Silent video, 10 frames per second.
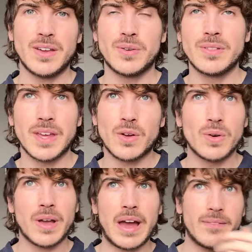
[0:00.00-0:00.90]
You can like go to
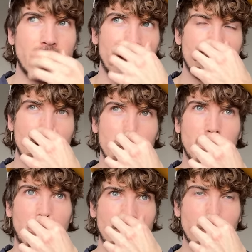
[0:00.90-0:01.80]
a cafe or
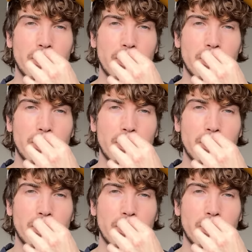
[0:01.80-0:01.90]
whatever,